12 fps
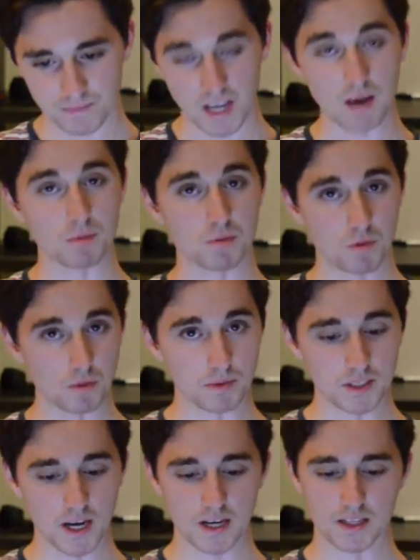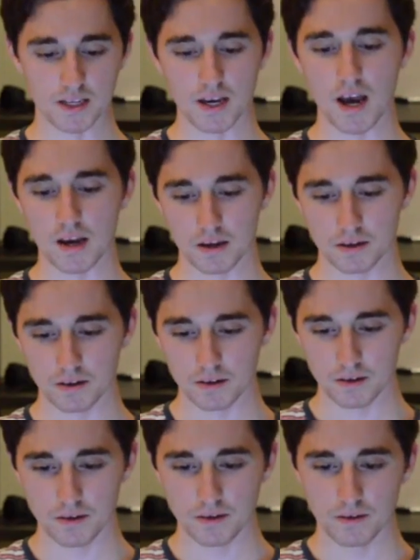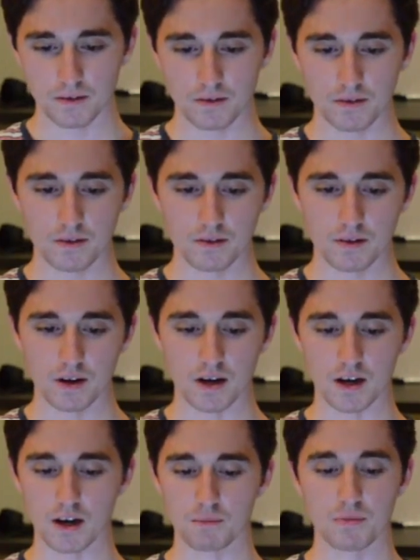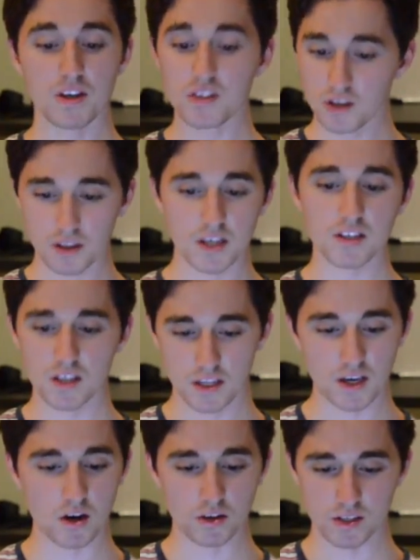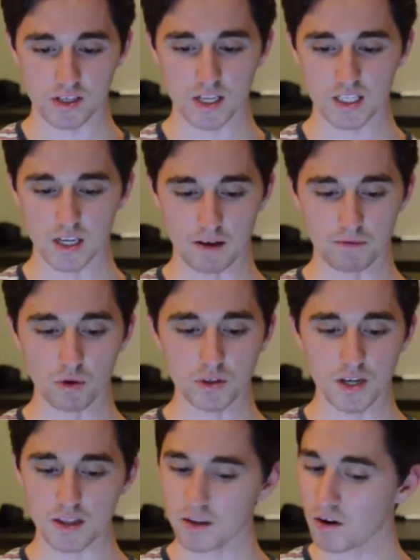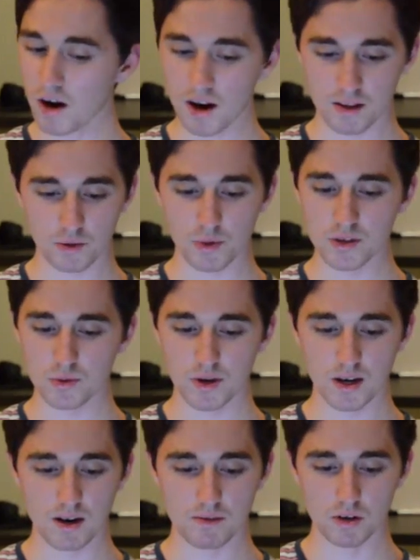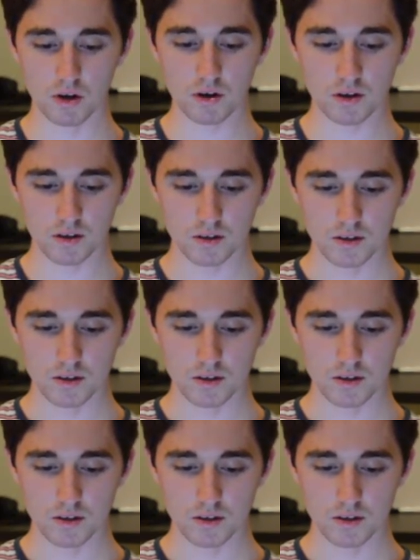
Campbell's probably taken the cake. These are the only stats that I've looked at. There are other ones, we can have a look.